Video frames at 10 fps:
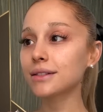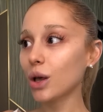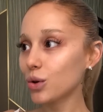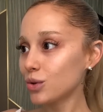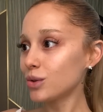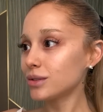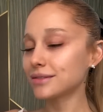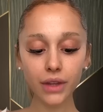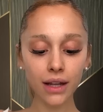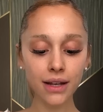who?
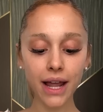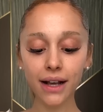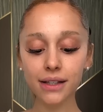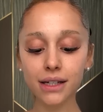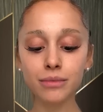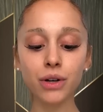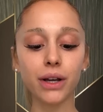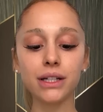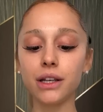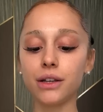Next I'm
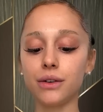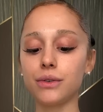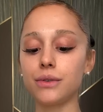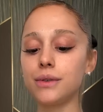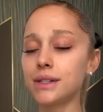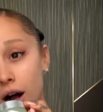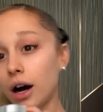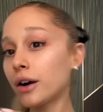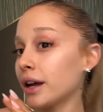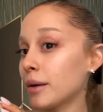going to use
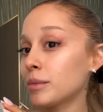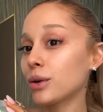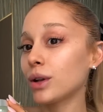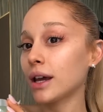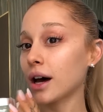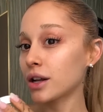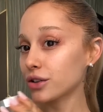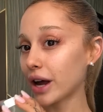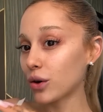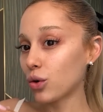r.e.m. Beauty Under
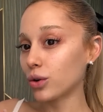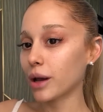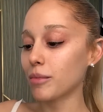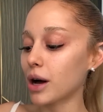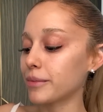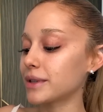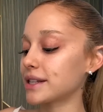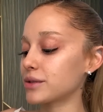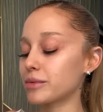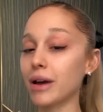Eye Cooling Balm. This
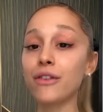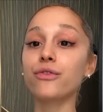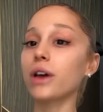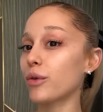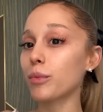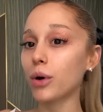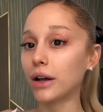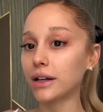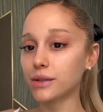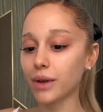is one of my favorite
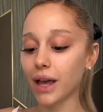products we